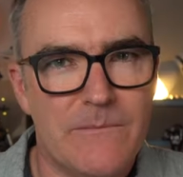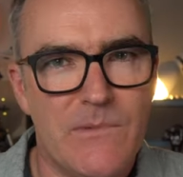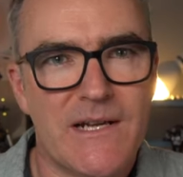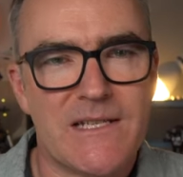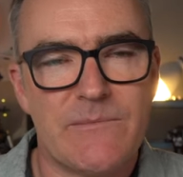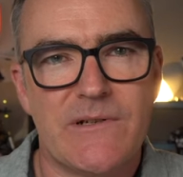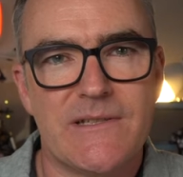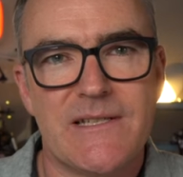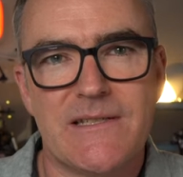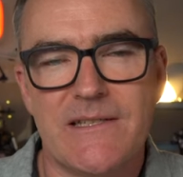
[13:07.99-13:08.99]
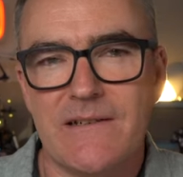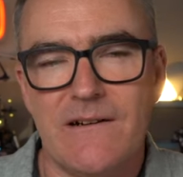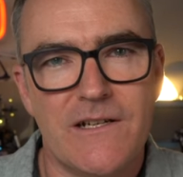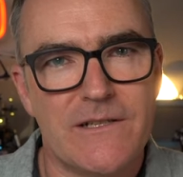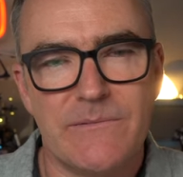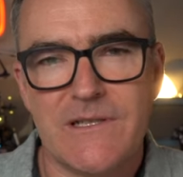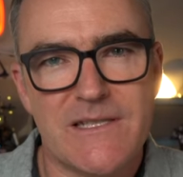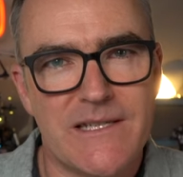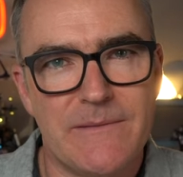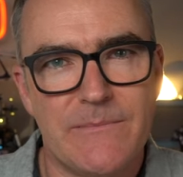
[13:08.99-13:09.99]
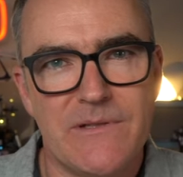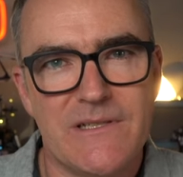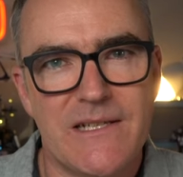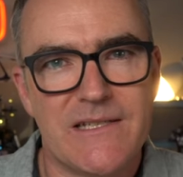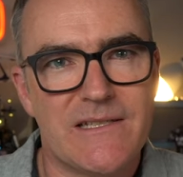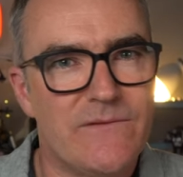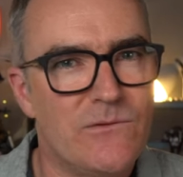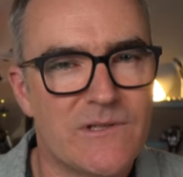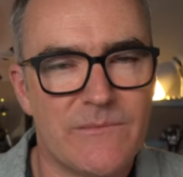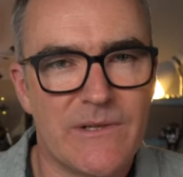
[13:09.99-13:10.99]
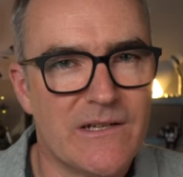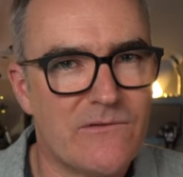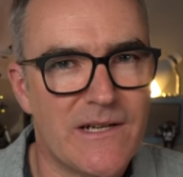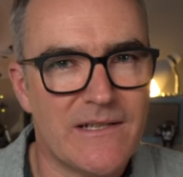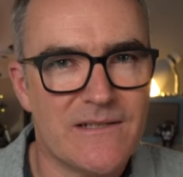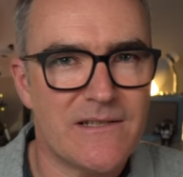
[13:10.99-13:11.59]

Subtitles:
My experience is that IWC boutiques have also been great,